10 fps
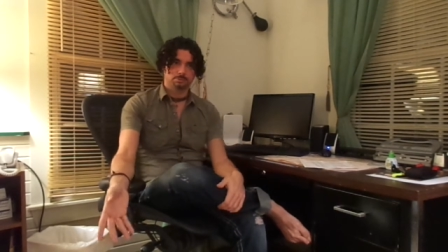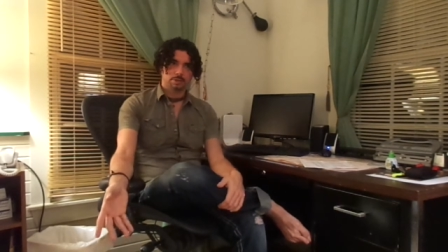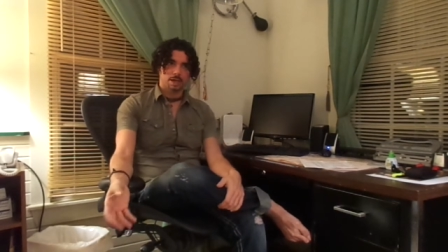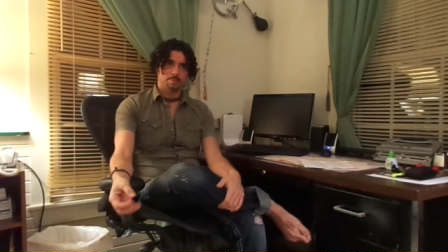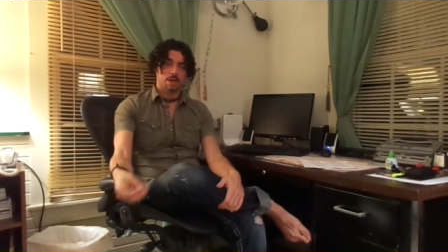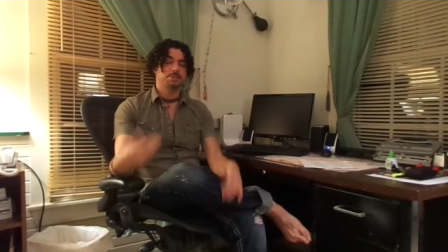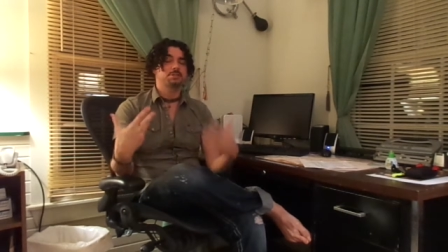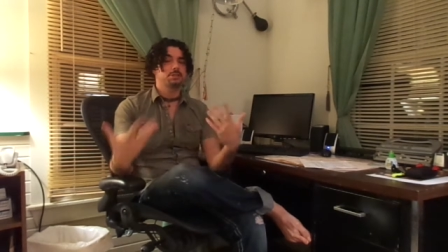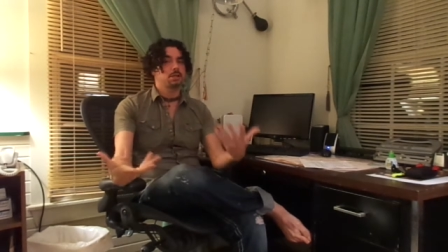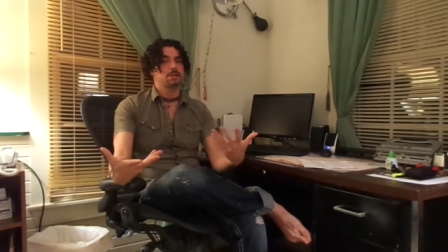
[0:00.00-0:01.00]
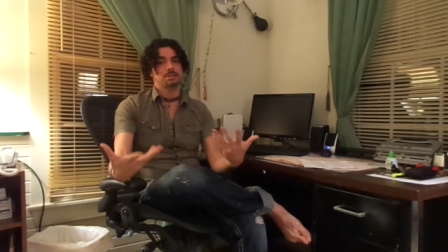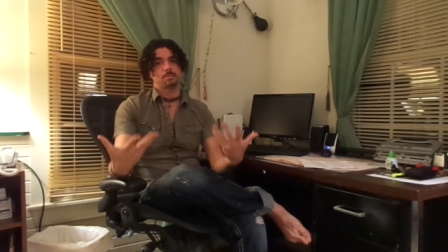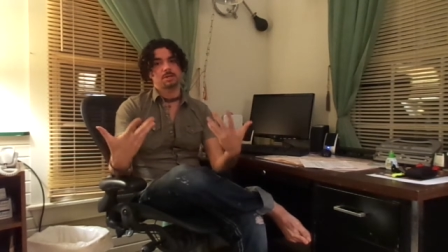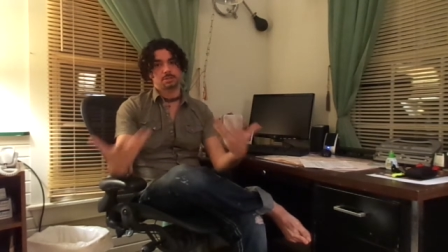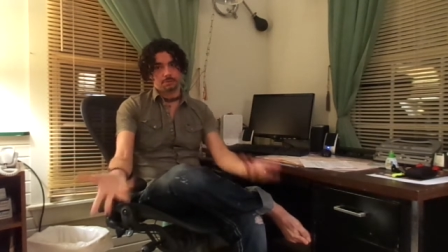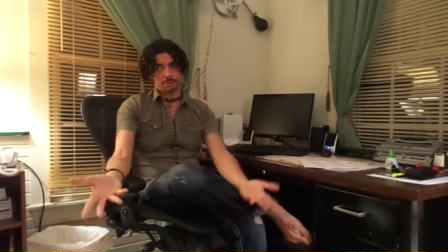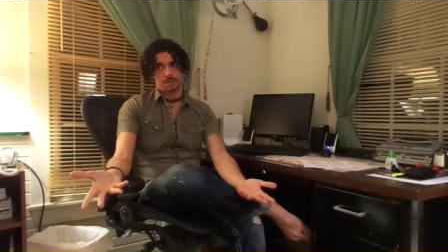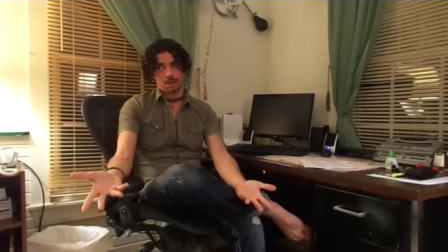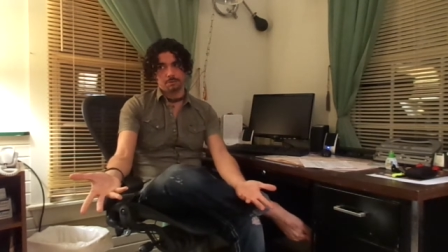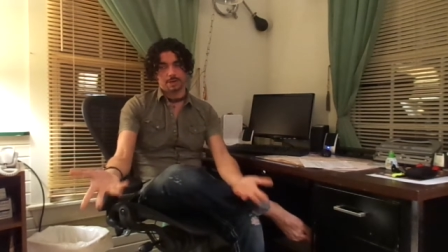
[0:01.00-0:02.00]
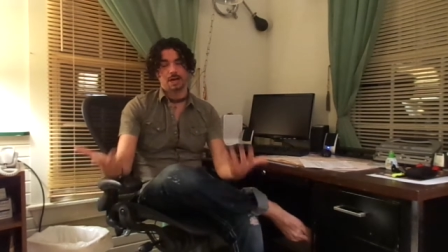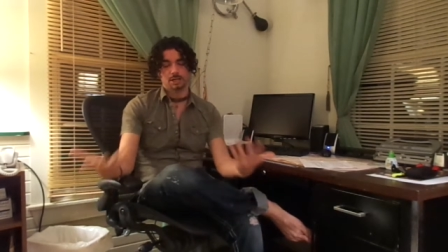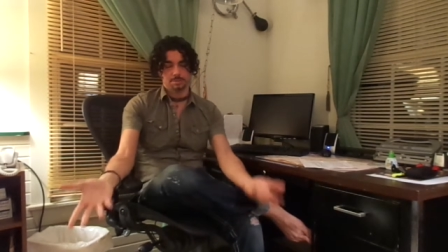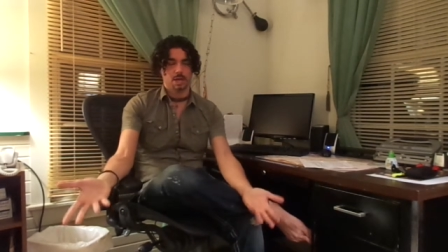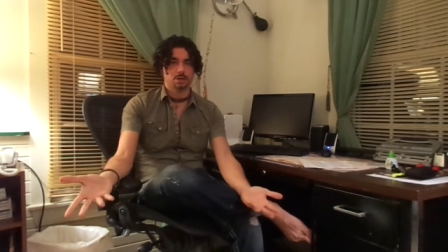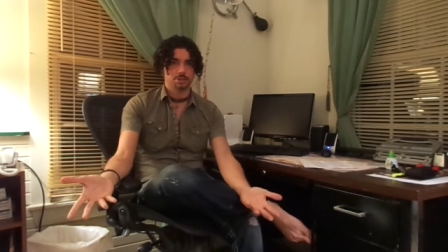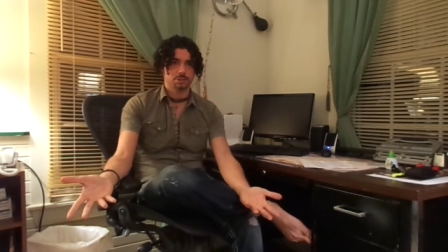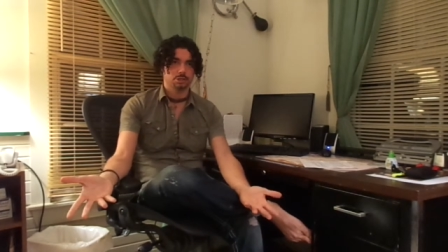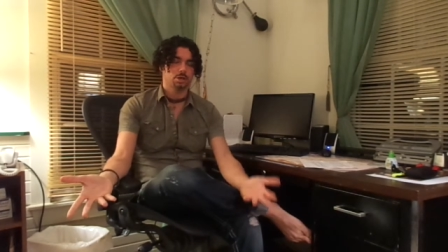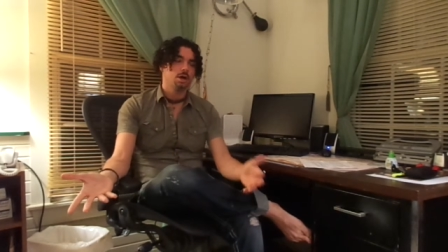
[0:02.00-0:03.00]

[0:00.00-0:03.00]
Um, I still consider myself a charismatic Christian.